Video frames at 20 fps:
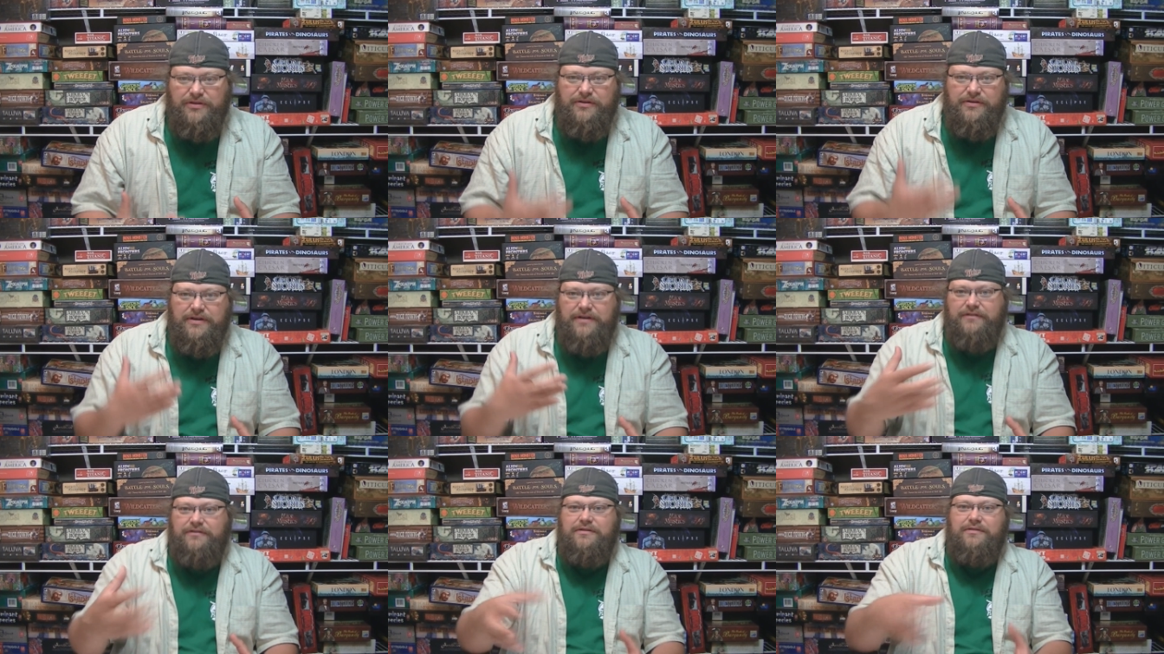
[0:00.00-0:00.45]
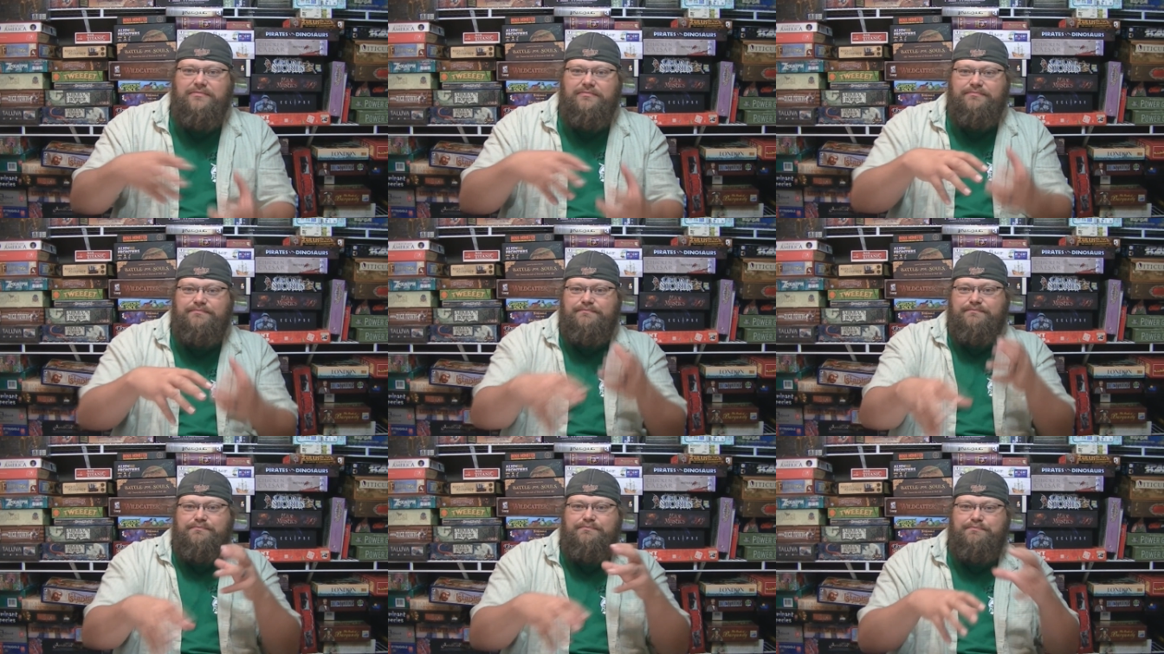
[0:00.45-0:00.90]
There is
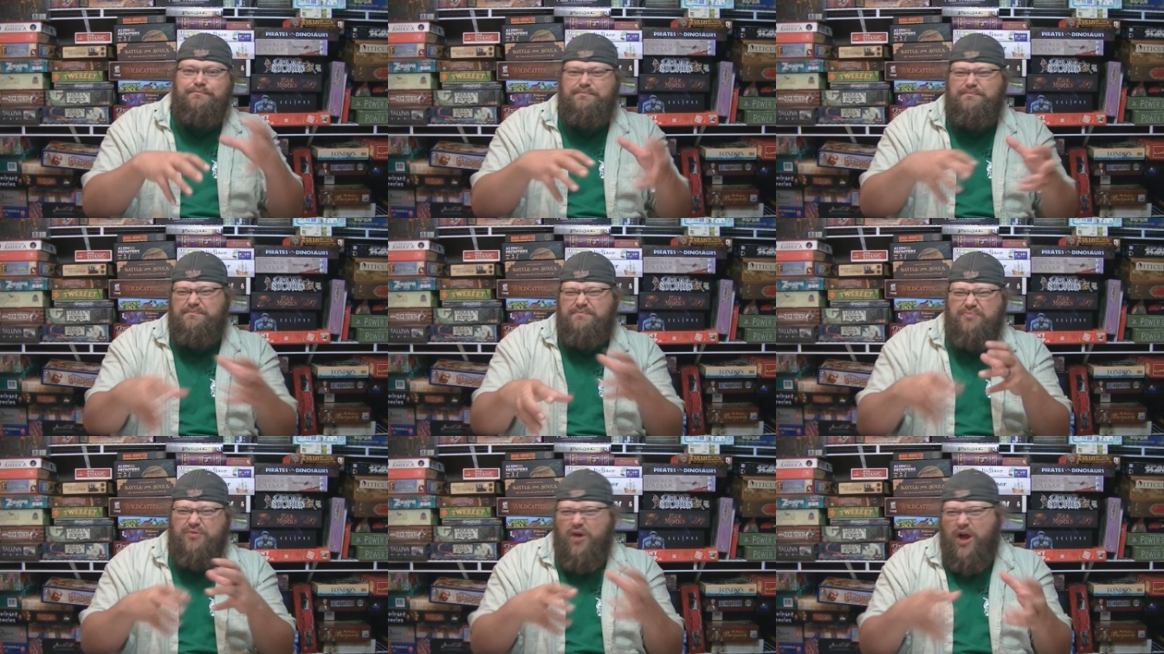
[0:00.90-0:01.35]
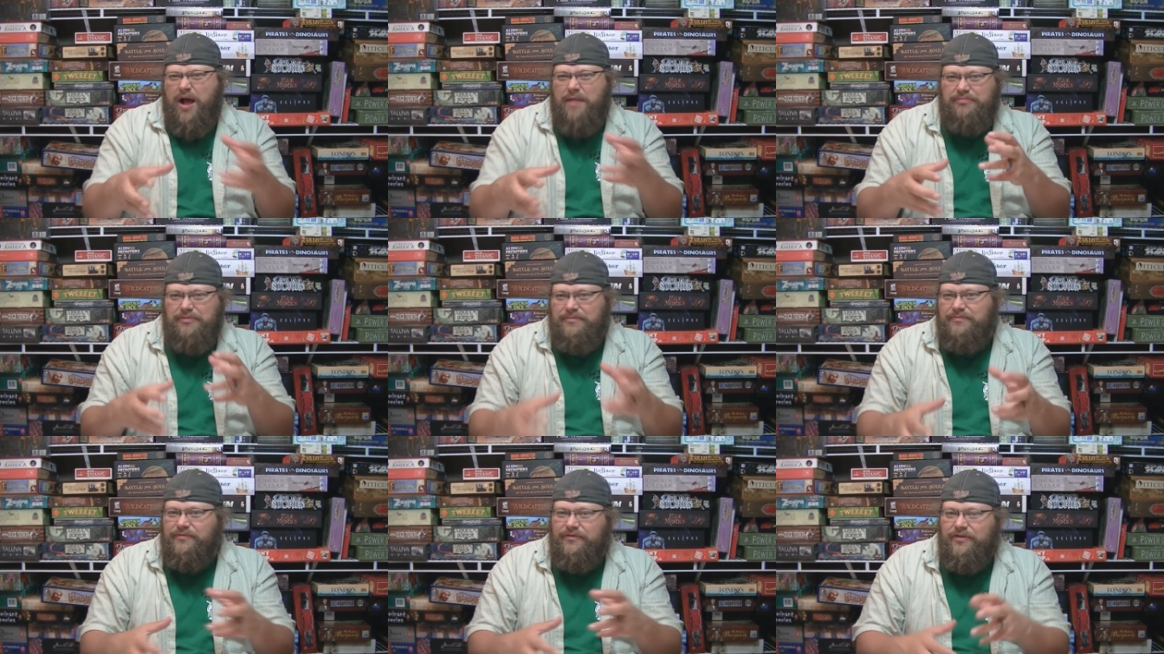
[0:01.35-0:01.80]
some
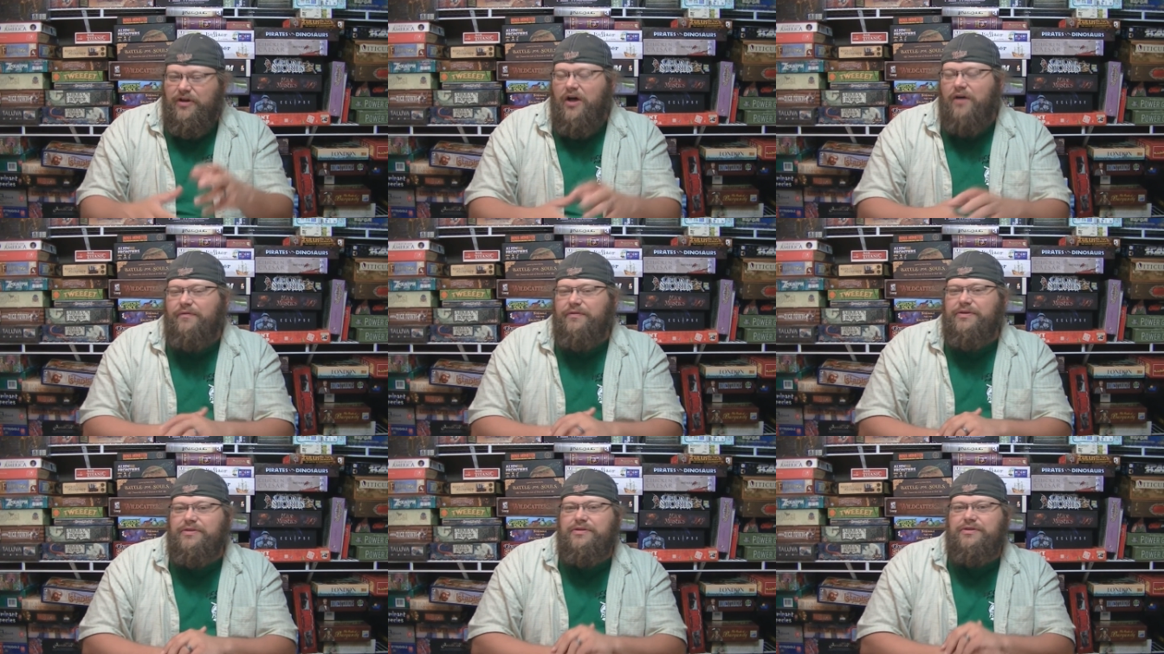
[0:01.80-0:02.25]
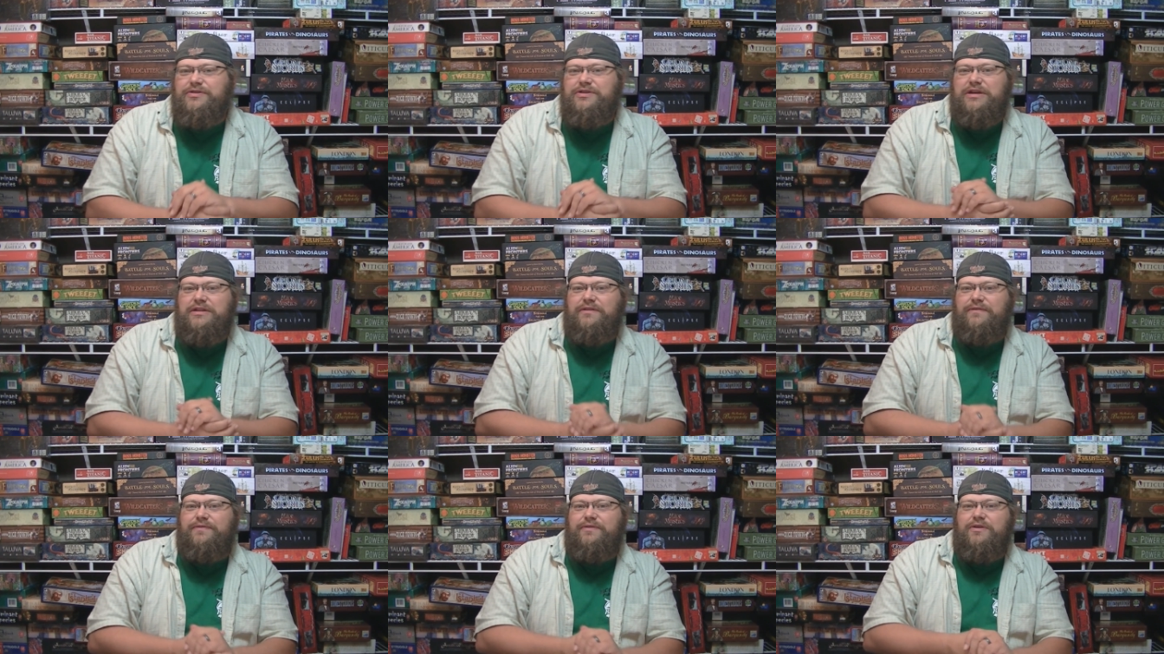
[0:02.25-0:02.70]
problem solving that you
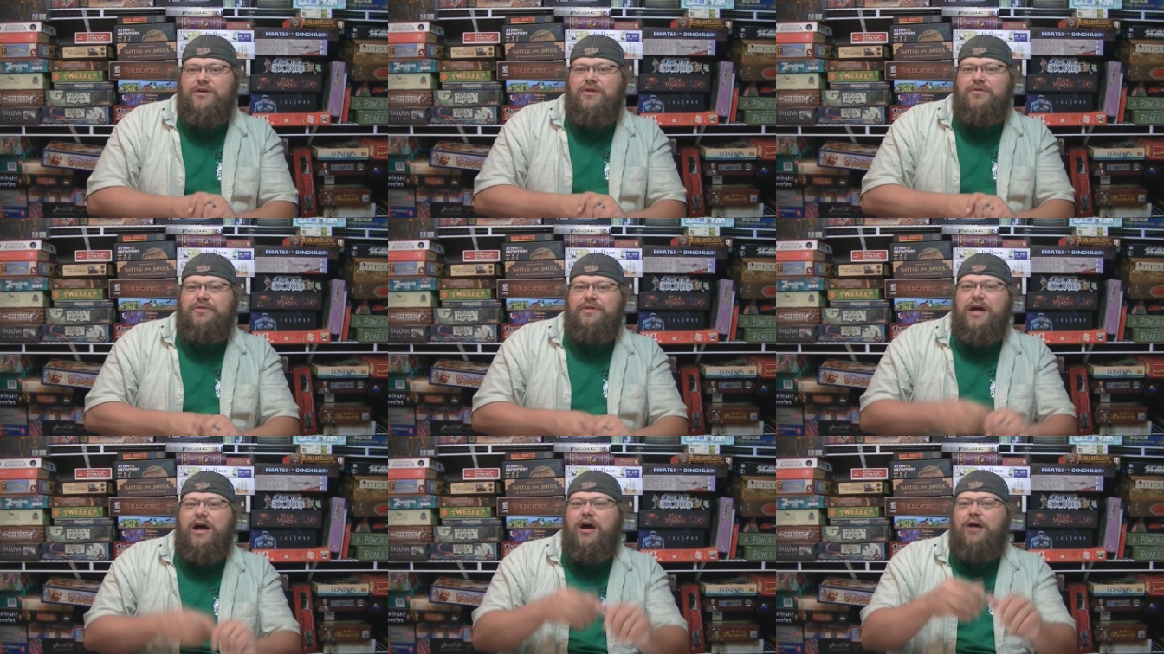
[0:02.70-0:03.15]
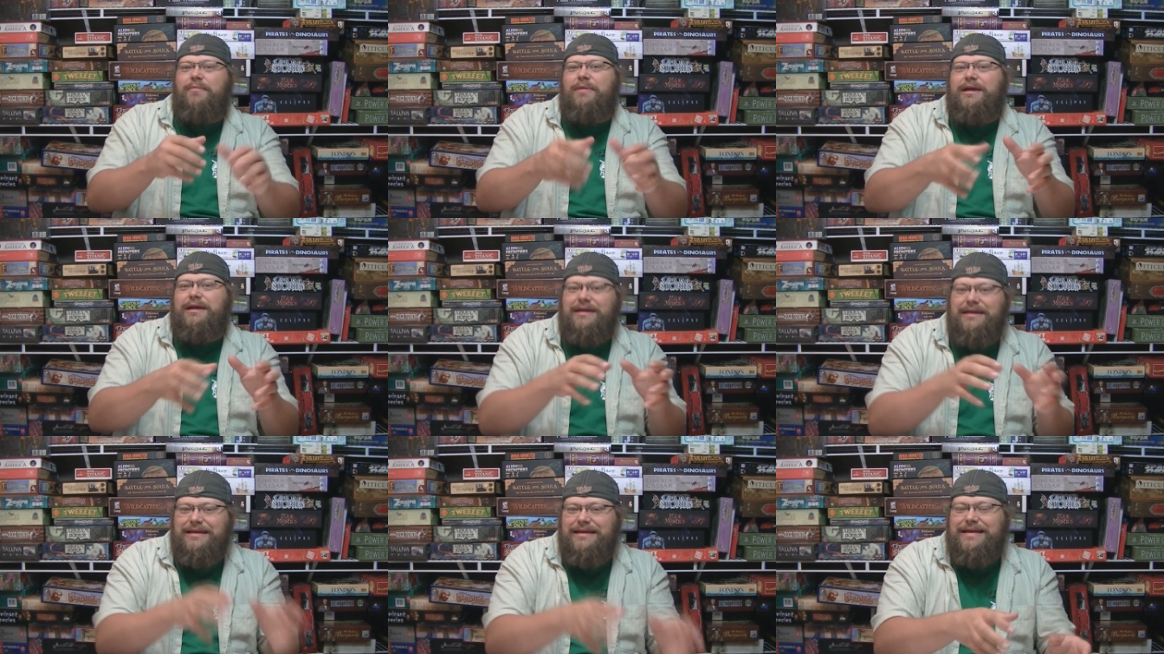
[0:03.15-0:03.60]
have to figure out with how am
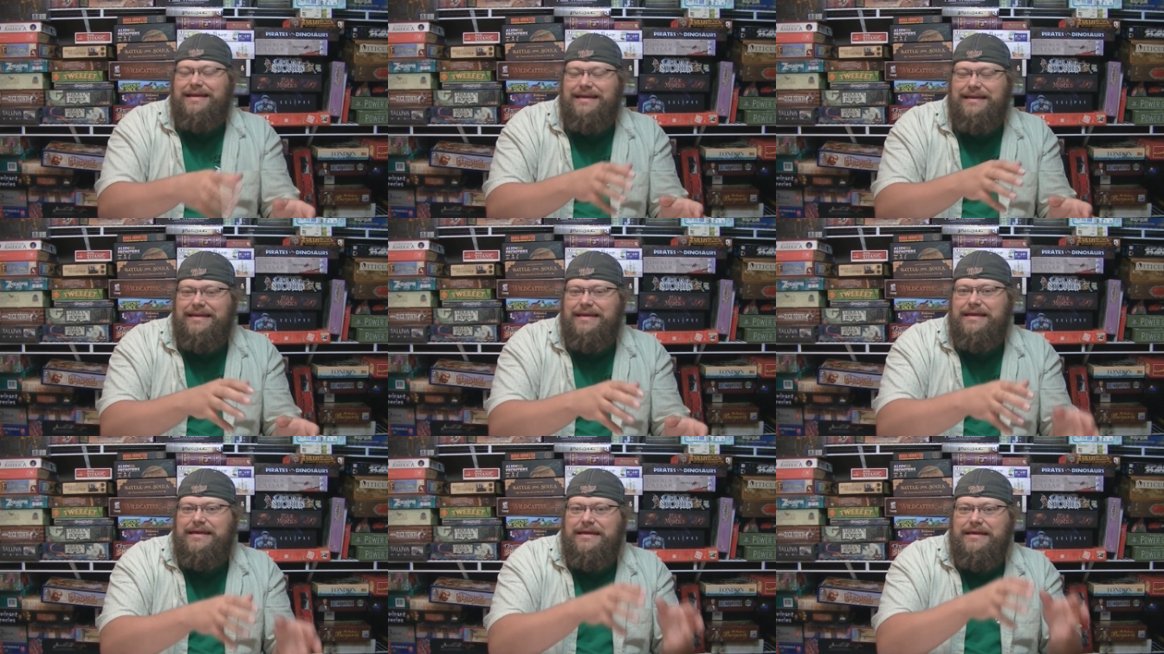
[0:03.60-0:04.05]
I going to get